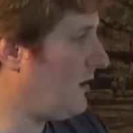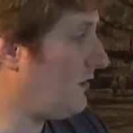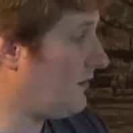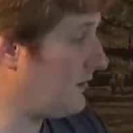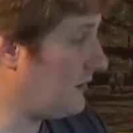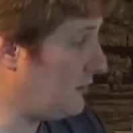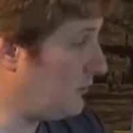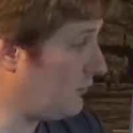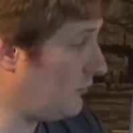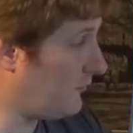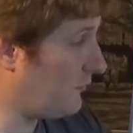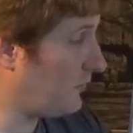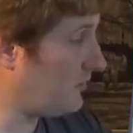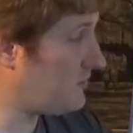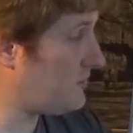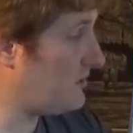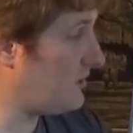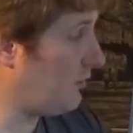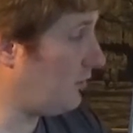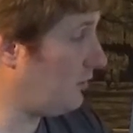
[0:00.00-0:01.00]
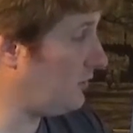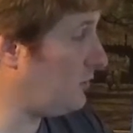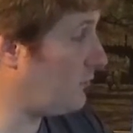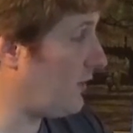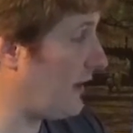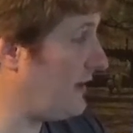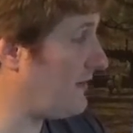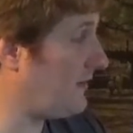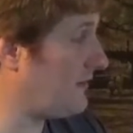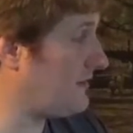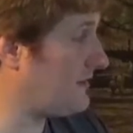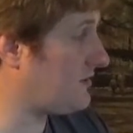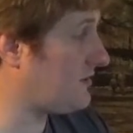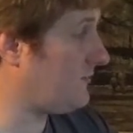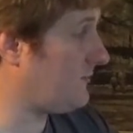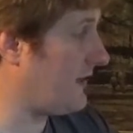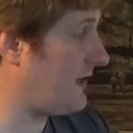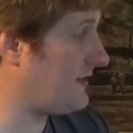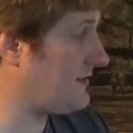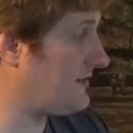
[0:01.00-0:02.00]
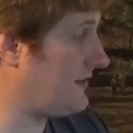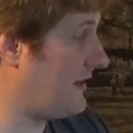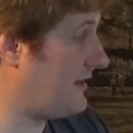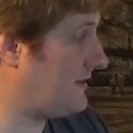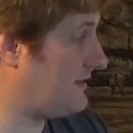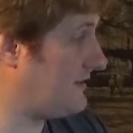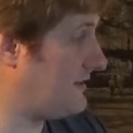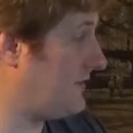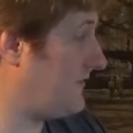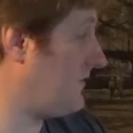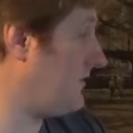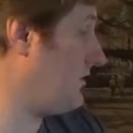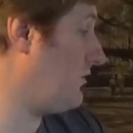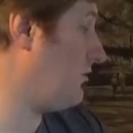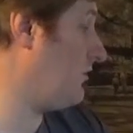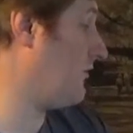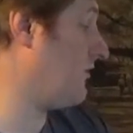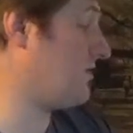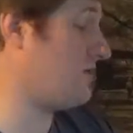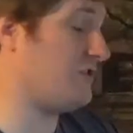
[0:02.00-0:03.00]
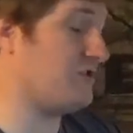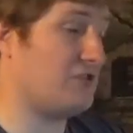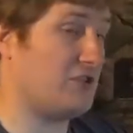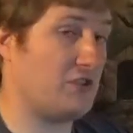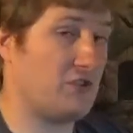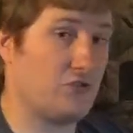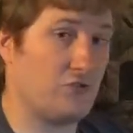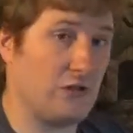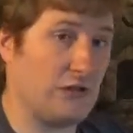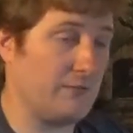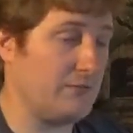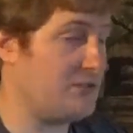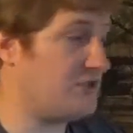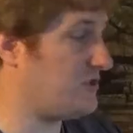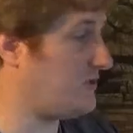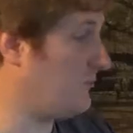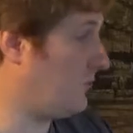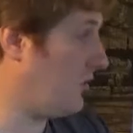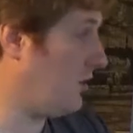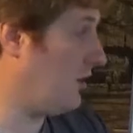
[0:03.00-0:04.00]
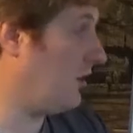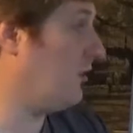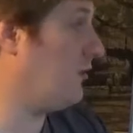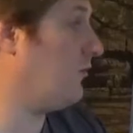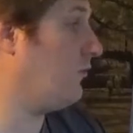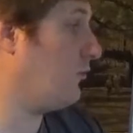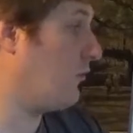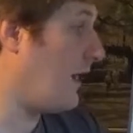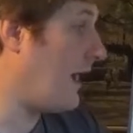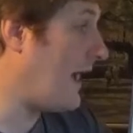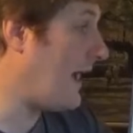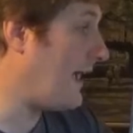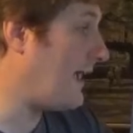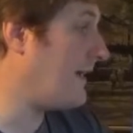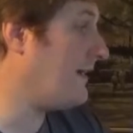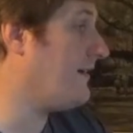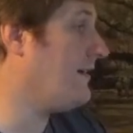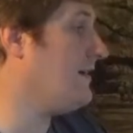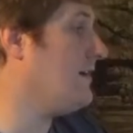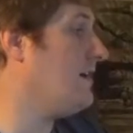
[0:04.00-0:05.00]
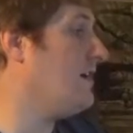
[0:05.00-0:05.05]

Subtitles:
The universe, the only way that this could make sense is if the universe is extremely small. Why?